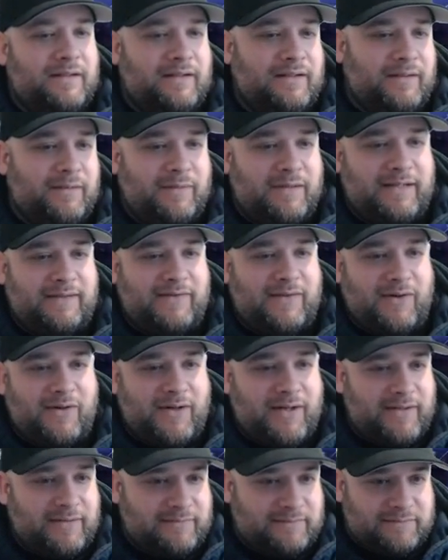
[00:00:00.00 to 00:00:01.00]
Well, that's all
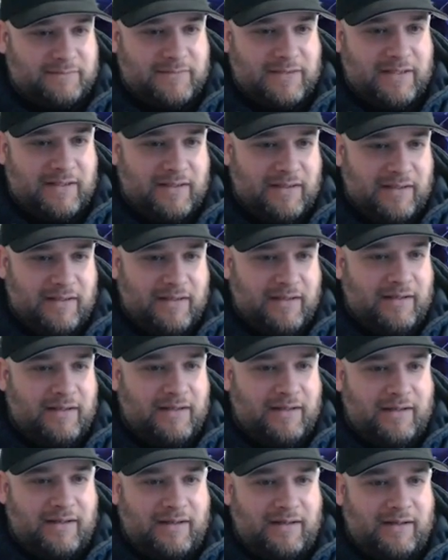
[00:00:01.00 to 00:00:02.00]
right.
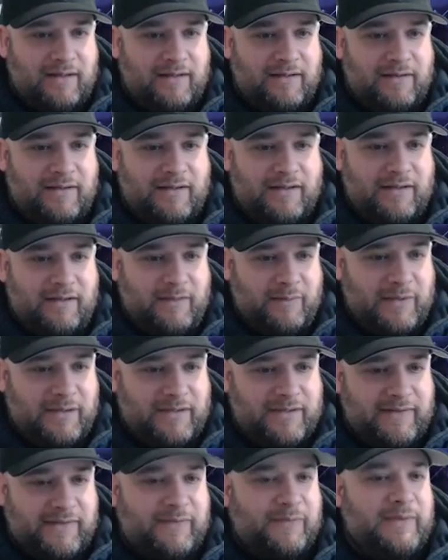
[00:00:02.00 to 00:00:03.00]

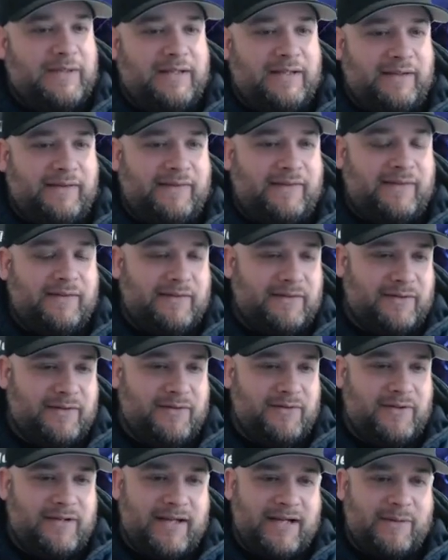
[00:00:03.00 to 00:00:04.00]
That just means the
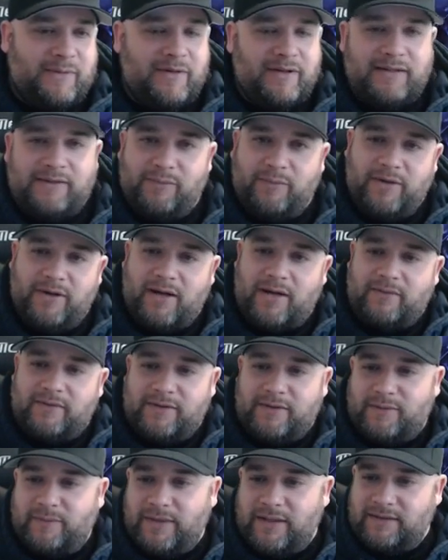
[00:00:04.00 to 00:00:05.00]
new camera gets put off a
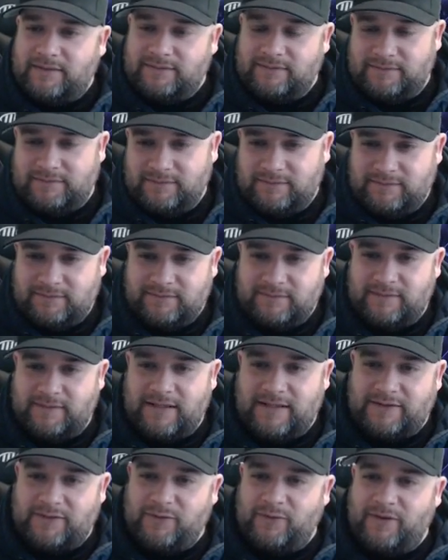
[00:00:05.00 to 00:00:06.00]
little bit.
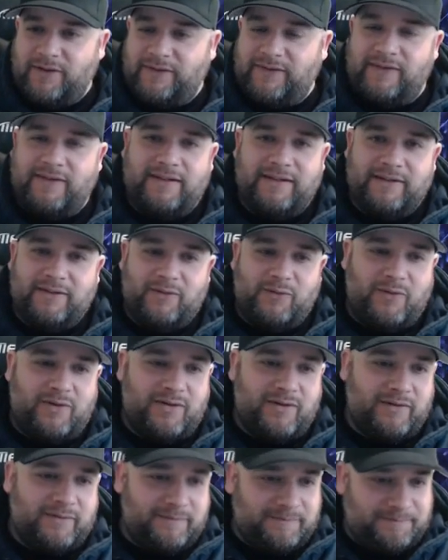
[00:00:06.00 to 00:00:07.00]
Not the worst thing in the world.